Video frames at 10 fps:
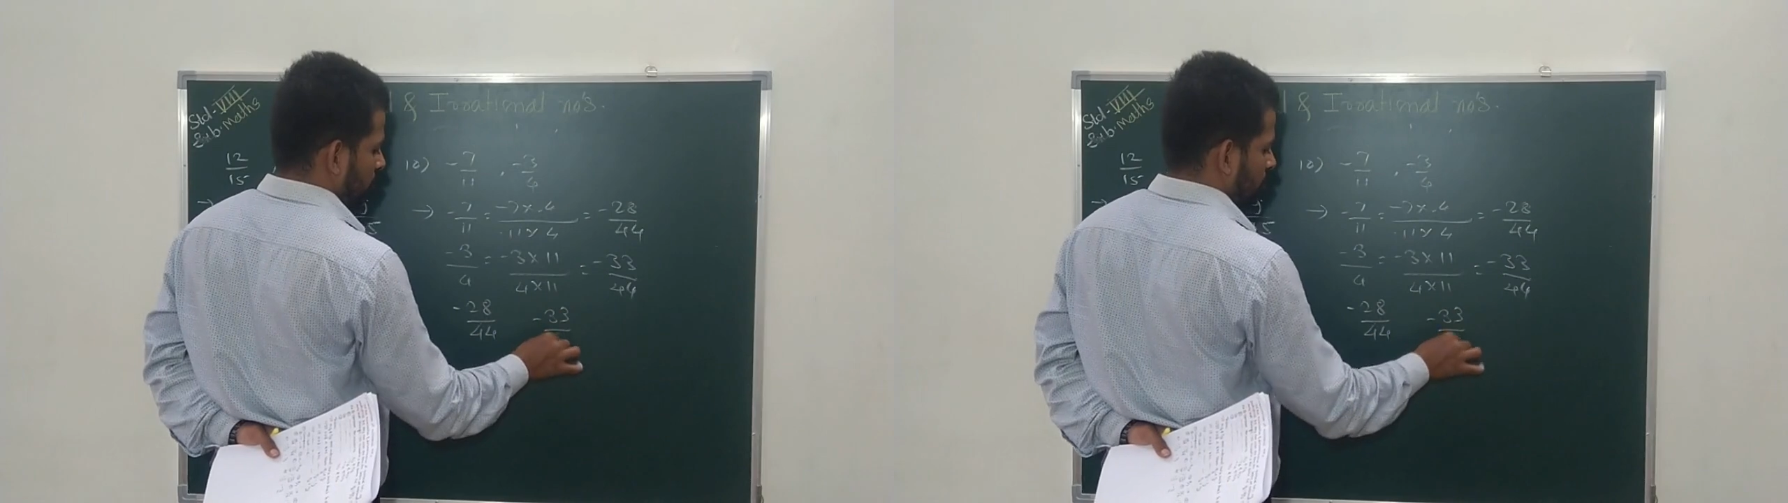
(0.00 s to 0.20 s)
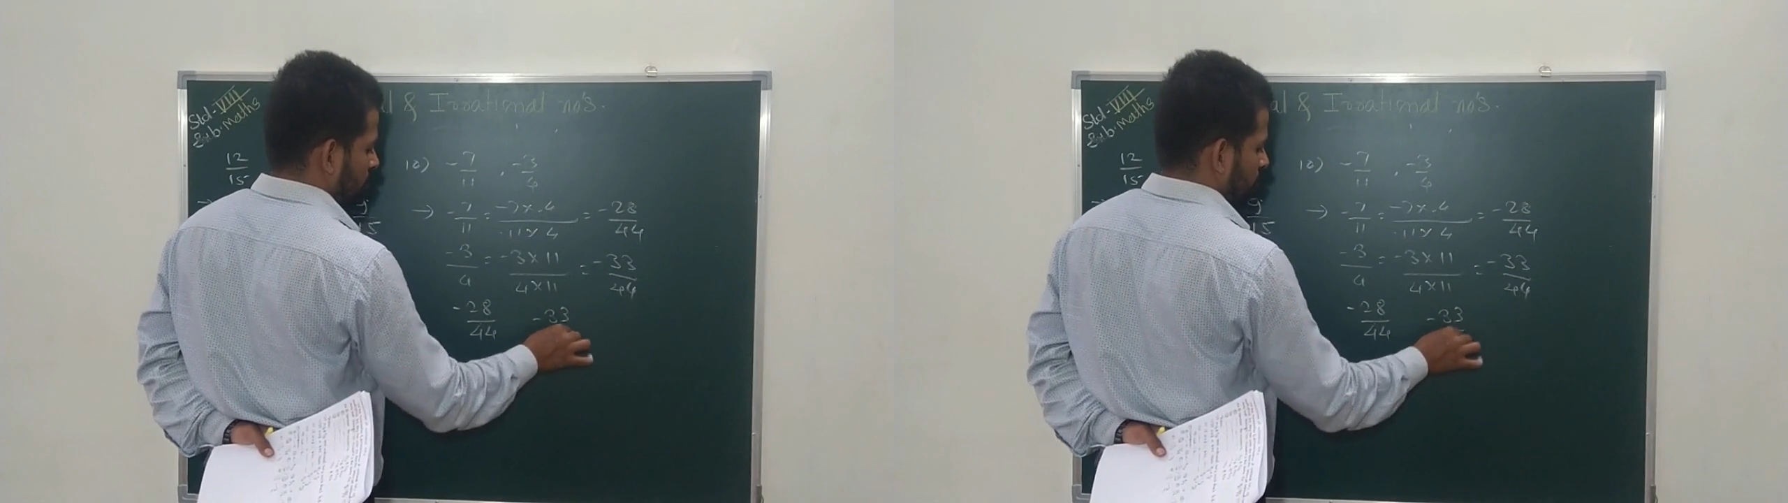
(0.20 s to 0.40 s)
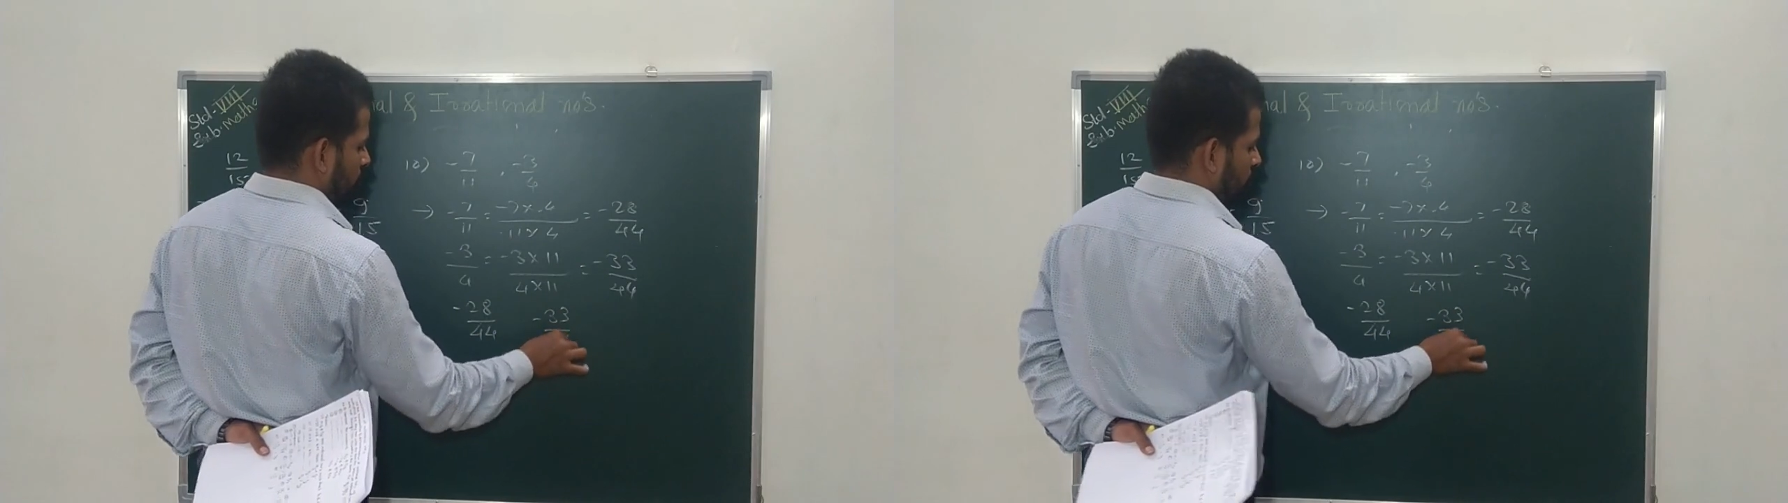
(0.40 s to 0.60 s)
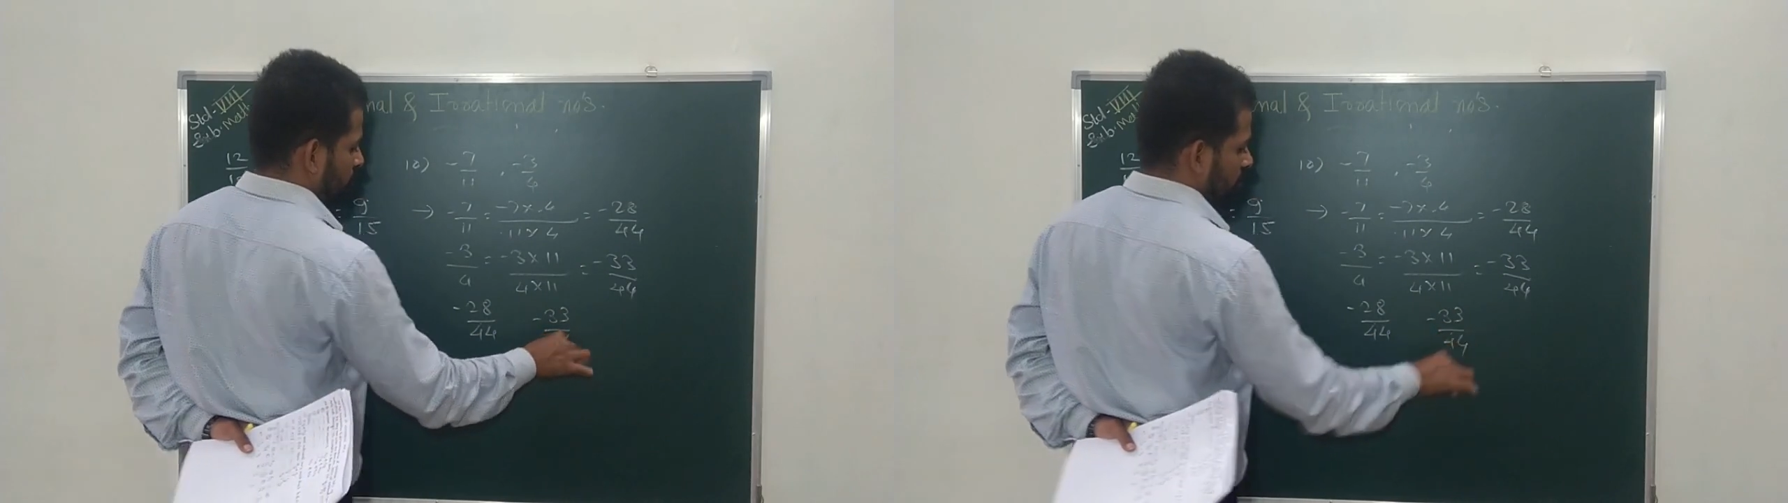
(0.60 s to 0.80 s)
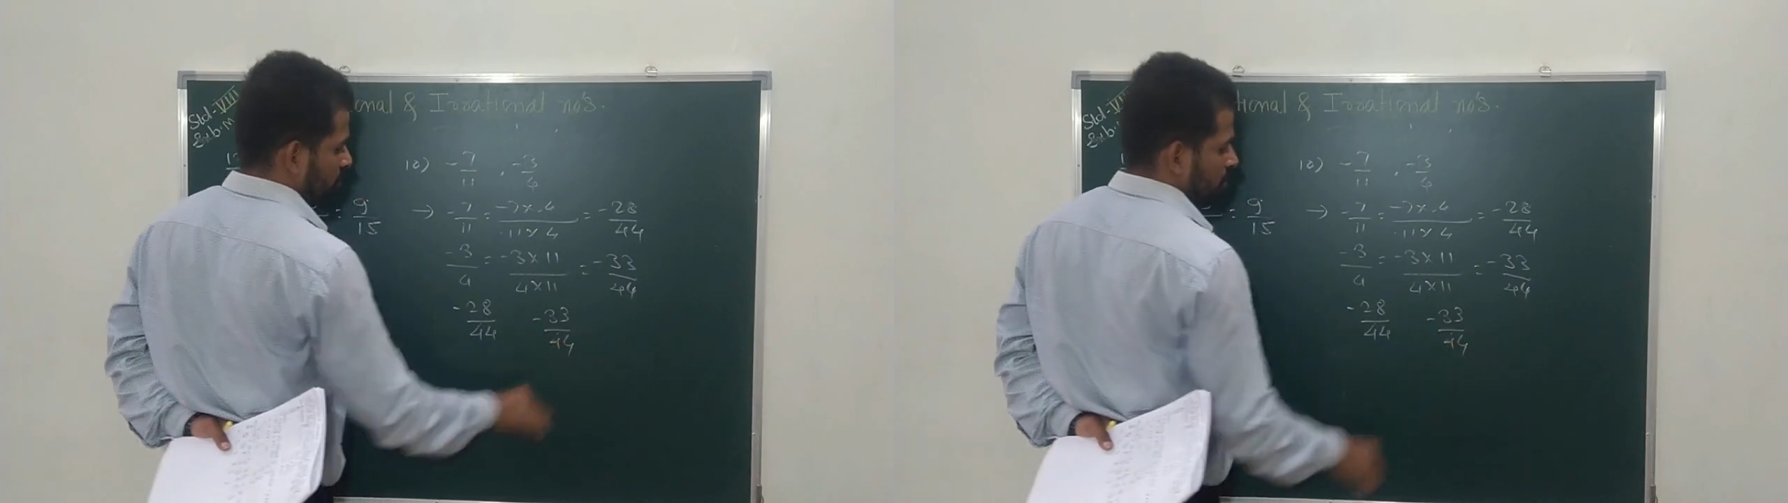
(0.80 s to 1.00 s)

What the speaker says: 44.